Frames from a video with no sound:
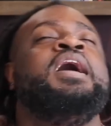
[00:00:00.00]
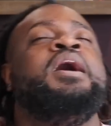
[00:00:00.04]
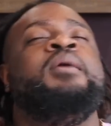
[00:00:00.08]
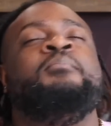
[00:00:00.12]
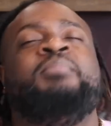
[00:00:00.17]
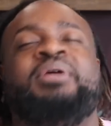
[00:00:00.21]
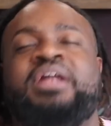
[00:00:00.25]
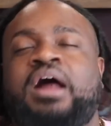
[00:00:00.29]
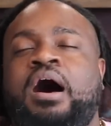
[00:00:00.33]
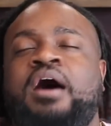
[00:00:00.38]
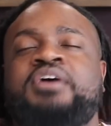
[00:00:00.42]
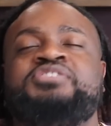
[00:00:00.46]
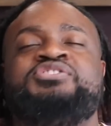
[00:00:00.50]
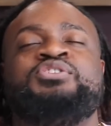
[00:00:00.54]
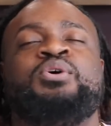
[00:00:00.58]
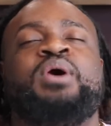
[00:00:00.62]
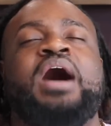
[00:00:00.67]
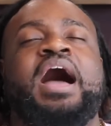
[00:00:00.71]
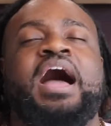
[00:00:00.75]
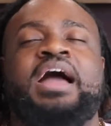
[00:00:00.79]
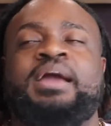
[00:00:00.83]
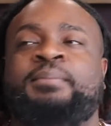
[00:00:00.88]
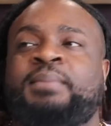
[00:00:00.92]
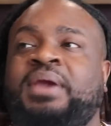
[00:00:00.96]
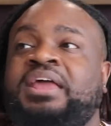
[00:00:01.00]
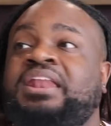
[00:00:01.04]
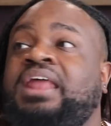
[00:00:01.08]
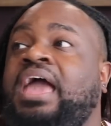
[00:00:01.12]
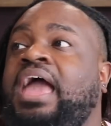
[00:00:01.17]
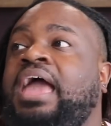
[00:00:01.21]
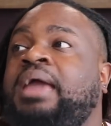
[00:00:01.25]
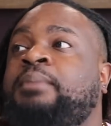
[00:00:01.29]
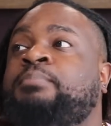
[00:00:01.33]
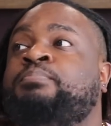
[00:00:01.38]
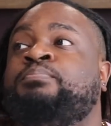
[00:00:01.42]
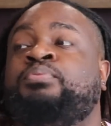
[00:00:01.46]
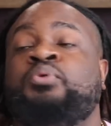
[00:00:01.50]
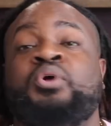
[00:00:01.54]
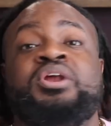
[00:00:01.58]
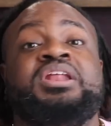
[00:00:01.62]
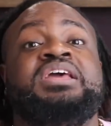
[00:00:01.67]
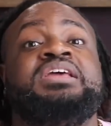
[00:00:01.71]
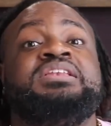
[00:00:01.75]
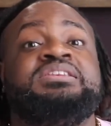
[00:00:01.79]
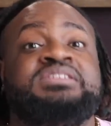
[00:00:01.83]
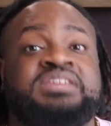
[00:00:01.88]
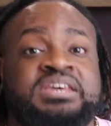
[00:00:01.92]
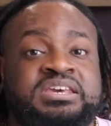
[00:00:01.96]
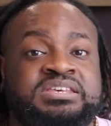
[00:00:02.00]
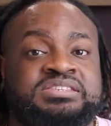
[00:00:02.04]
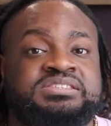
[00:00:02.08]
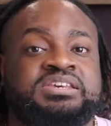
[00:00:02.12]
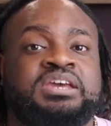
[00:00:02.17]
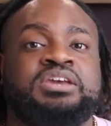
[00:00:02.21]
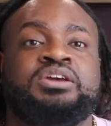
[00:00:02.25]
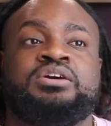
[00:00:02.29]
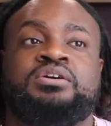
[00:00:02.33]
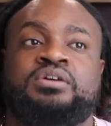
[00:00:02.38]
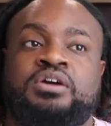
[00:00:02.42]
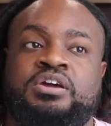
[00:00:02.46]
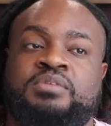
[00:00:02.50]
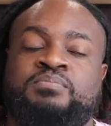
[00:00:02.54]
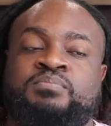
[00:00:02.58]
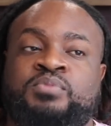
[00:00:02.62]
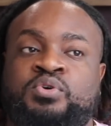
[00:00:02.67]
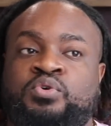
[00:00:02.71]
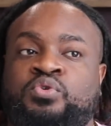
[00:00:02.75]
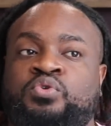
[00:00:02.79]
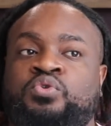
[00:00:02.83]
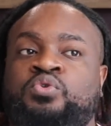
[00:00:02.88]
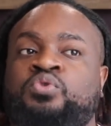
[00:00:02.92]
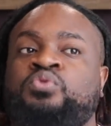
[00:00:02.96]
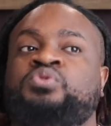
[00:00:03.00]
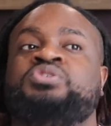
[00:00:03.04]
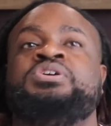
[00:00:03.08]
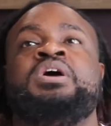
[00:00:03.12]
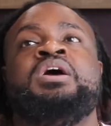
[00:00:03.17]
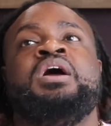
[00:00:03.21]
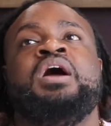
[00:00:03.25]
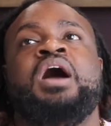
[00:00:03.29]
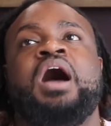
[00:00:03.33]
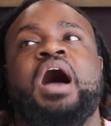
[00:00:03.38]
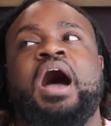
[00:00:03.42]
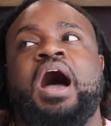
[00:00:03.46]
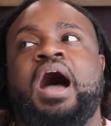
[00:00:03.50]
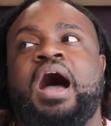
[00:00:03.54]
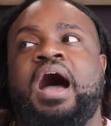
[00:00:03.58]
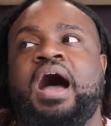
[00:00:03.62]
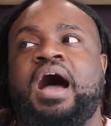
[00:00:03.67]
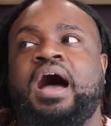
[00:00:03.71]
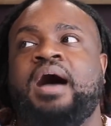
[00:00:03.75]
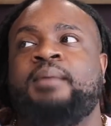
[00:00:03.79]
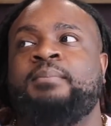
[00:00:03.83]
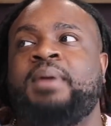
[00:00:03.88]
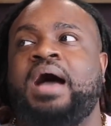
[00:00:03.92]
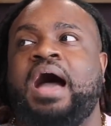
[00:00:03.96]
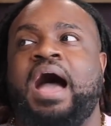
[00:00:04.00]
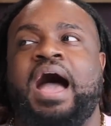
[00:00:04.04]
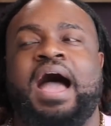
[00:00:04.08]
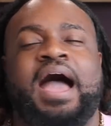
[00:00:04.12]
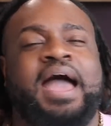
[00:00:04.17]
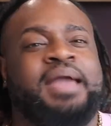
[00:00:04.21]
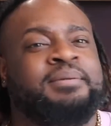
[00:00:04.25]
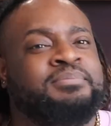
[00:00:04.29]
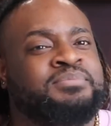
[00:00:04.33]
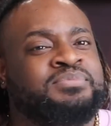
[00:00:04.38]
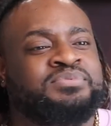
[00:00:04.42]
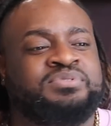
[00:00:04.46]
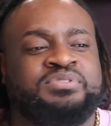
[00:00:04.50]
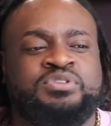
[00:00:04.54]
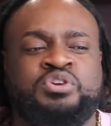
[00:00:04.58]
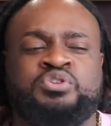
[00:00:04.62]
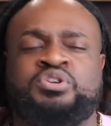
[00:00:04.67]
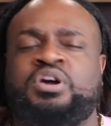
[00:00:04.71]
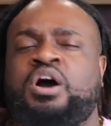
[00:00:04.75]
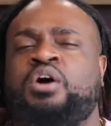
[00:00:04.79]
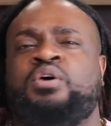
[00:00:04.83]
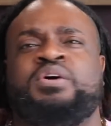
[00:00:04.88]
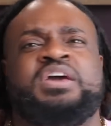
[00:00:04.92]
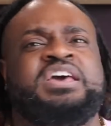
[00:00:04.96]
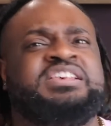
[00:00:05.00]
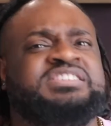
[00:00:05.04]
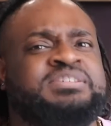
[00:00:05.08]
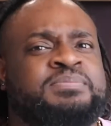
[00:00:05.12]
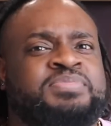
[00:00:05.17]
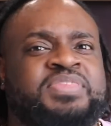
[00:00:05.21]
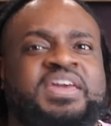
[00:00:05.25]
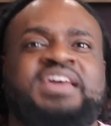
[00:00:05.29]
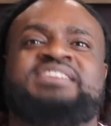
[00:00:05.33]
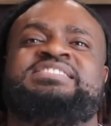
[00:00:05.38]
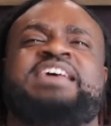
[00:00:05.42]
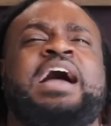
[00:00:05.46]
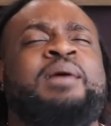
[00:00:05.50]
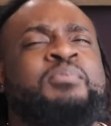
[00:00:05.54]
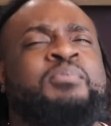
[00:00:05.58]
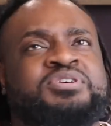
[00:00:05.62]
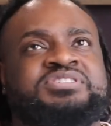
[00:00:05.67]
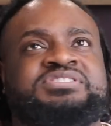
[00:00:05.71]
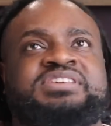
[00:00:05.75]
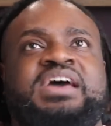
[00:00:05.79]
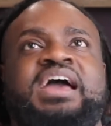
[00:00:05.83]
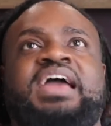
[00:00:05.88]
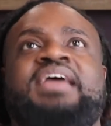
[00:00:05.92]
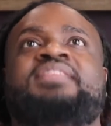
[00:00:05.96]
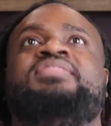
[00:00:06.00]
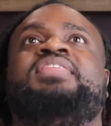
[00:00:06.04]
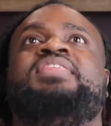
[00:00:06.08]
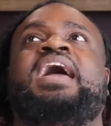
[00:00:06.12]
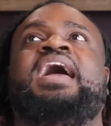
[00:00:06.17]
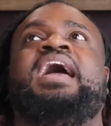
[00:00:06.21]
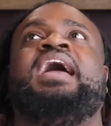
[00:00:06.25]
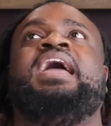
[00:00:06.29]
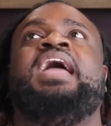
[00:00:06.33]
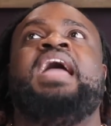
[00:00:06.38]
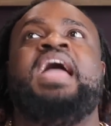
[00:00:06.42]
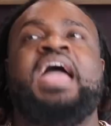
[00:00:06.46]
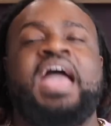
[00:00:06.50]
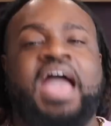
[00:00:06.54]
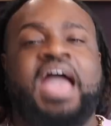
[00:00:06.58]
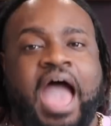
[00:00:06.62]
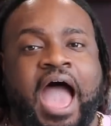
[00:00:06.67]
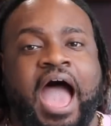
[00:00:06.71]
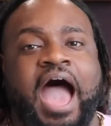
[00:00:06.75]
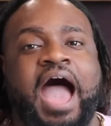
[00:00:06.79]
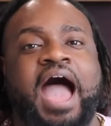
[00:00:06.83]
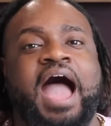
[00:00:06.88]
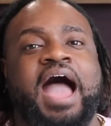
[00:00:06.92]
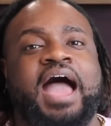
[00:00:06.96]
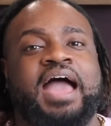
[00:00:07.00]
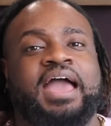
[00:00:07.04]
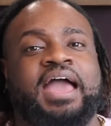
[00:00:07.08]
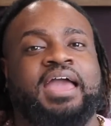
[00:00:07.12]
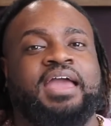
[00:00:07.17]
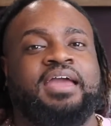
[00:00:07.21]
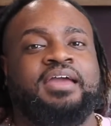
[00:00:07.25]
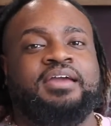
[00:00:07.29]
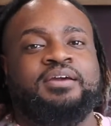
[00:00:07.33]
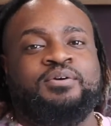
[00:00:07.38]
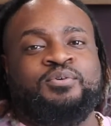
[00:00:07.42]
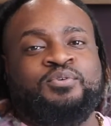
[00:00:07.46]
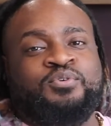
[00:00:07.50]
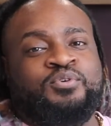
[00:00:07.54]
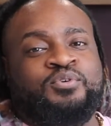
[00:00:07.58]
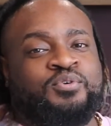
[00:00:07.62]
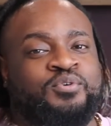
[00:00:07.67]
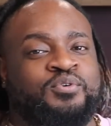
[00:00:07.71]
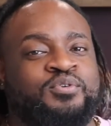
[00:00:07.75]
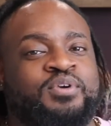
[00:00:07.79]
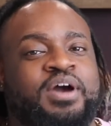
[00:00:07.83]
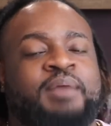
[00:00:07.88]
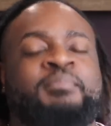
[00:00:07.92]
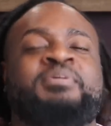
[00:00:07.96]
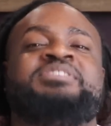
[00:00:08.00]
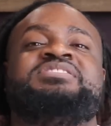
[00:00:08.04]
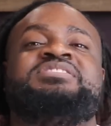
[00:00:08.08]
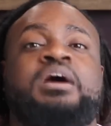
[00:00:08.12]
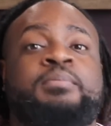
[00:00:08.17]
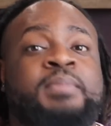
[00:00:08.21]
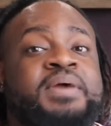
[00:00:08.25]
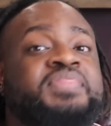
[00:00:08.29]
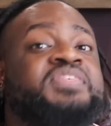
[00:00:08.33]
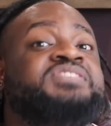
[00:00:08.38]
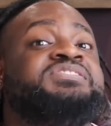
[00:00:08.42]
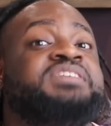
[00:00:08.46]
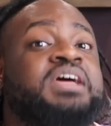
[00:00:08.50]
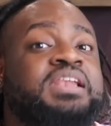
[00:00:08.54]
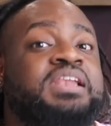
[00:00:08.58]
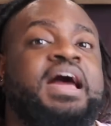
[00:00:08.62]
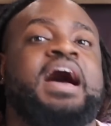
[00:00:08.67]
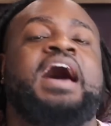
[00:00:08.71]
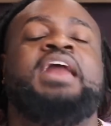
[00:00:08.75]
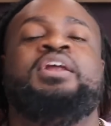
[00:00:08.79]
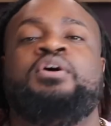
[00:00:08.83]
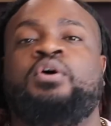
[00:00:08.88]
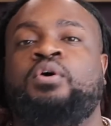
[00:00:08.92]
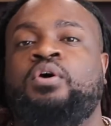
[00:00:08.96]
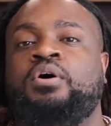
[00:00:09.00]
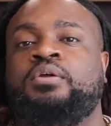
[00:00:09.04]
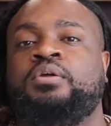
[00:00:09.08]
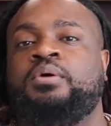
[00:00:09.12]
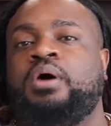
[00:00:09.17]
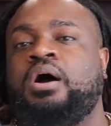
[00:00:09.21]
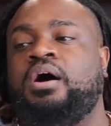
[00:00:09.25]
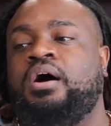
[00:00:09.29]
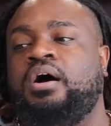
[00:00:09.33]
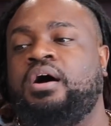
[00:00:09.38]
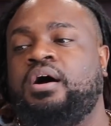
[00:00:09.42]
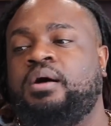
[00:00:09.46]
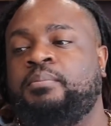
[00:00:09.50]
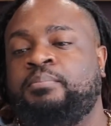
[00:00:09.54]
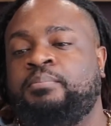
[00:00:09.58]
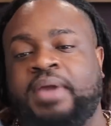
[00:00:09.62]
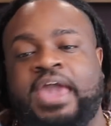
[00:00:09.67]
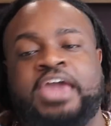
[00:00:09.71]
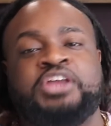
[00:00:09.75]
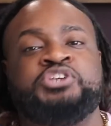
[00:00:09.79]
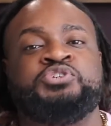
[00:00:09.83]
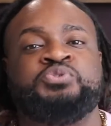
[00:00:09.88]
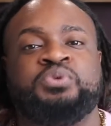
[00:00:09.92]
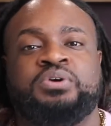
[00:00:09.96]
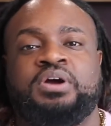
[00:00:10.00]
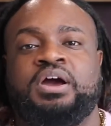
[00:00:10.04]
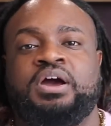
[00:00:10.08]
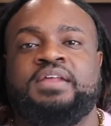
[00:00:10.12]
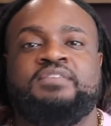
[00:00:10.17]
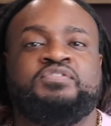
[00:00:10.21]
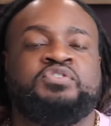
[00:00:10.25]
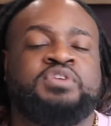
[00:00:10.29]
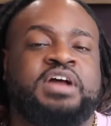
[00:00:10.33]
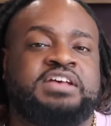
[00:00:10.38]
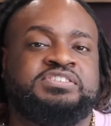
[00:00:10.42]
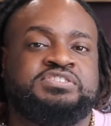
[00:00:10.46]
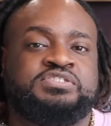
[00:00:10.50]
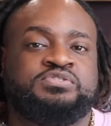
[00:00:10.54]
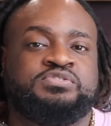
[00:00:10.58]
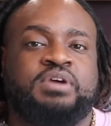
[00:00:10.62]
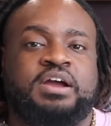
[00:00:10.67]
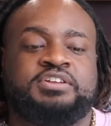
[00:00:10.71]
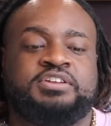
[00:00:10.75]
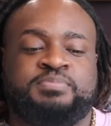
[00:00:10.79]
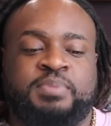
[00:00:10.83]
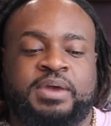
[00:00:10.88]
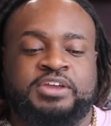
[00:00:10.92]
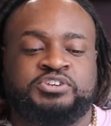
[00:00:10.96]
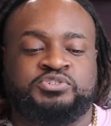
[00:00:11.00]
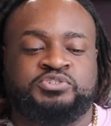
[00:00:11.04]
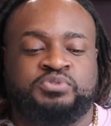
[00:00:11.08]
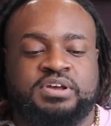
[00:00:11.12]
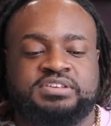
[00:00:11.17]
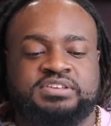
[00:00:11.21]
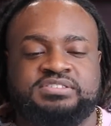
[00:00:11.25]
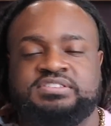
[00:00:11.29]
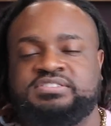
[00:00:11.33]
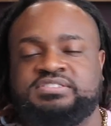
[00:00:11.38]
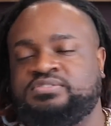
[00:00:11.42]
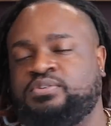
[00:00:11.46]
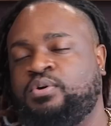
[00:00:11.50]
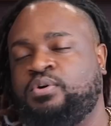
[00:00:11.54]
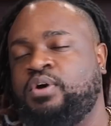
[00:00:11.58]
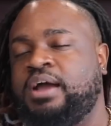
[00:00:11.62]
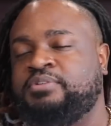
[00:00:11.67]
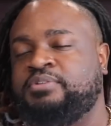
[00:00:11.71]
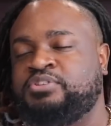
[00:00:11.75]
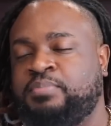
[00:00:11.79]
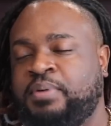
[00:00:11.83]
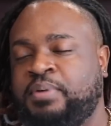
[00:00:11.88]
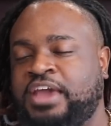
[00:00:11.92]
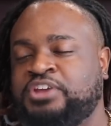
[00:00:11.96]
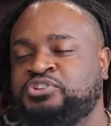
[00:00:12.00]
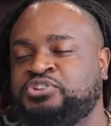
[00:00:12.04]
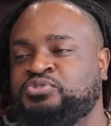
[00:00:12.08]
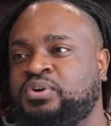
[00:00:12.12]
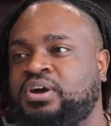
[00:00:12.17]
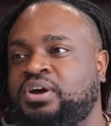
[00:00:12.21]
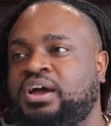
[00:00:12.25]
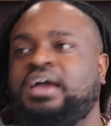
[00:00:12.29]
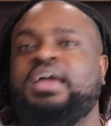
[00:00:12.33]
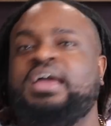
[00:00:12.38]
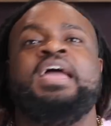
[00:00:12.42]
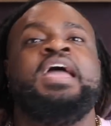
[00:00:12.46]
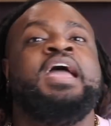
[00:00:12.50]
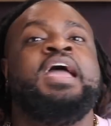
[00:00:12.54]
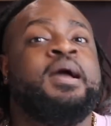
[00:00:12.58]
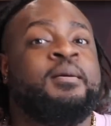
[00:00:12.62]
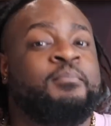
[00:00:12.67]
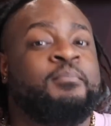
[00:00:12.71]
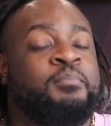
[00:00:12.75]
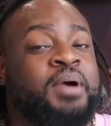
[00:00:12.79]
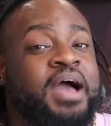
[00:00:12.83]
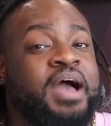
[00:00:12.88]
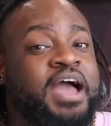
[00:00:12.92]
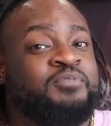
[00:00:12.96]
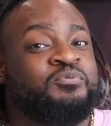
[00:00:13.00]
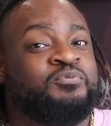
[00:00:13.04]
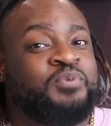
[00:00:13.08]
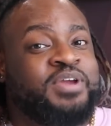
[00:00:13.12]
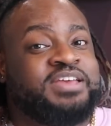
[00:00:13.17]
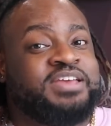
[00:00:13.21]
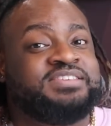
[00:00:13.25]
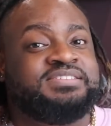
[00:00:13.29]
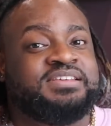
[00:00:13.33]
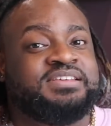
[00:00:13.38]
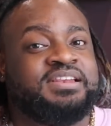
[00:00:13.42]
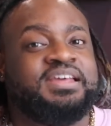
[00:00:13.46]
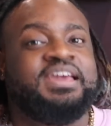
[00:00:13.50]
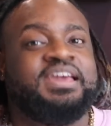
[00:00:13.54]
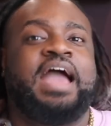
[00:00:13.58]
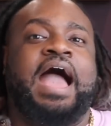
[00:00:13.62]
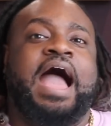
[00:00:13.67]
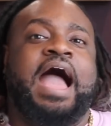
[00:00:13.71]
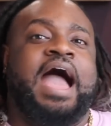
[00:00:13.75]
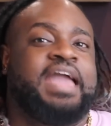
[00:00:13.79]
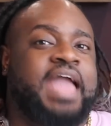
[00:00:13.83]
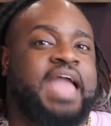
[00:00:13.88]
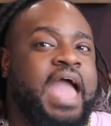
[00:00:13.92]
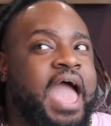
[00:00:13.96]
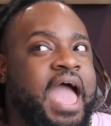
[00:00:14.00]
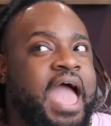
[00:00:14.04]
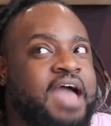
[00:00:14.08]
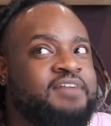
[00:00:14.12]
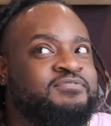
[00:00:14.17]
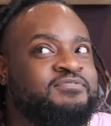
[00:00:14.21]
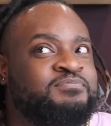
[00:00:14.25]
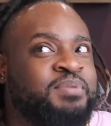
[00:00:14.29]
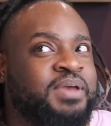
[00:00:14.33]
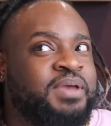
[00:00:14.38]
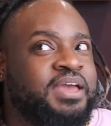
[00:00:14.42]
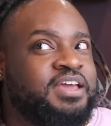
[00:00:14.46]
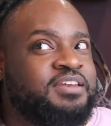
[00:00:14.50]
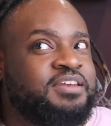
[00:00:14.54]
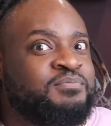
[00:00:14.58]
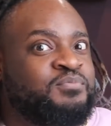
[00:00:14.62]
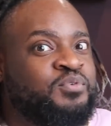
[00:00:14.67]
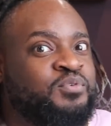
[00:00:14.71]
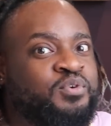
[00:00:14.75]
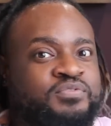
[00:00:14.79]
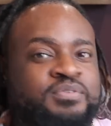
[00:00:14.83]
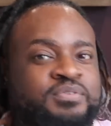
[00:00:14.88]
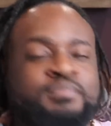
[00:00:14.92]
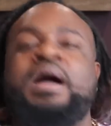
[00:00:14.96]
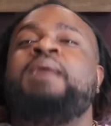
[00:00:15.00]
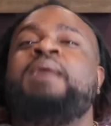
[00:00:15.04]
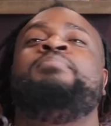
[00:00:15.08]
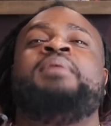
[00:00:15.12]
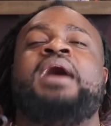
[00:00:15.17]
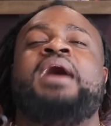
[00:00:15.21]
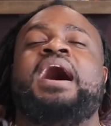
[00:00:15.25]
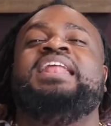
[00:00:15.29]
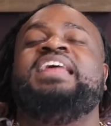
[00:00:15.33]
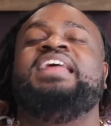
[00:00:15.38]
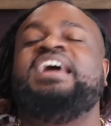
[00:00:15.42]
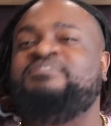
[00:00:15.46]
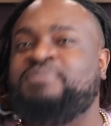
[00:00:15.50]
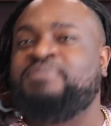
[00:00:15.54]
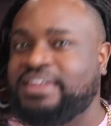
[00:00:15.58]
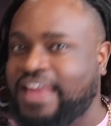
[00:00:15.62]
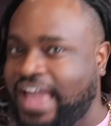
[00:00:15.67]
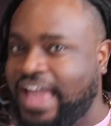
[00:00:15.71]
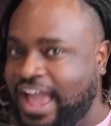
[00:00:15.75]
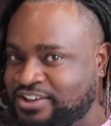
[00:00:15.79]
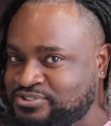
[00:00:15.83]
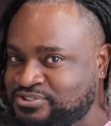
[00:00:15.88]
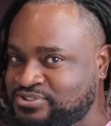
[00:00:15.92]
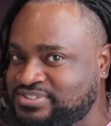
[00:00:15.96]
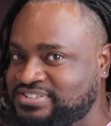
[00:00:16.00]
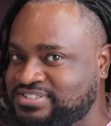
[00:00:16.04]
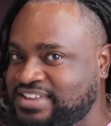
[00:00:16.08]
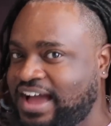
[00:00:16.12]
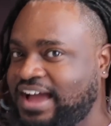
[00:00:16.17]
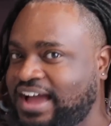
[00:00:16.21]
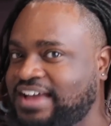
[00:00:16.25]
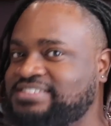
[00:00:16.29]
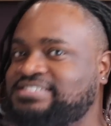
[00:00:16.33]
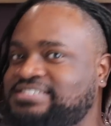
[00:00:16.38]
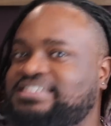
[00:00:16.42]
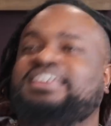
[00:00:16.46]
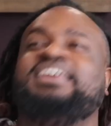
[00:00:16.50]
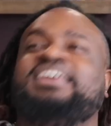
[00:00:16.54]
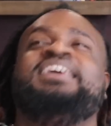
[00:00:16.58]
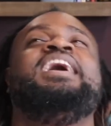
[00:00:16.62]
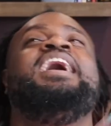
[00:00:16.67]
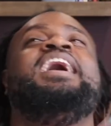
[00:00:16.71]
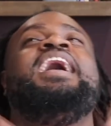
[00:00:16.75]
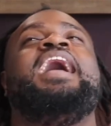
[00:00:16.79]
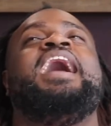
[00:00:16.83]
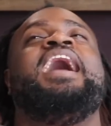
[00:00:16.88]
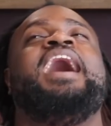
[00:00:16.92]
But also, I'm in a pretty decent good mood. It's some things. I will say that I've been talking about this a lot on Patreon. If you're not subscribed to Patreon, subscribe to Patreon. But recently, I have been moving my body. I've been exercising.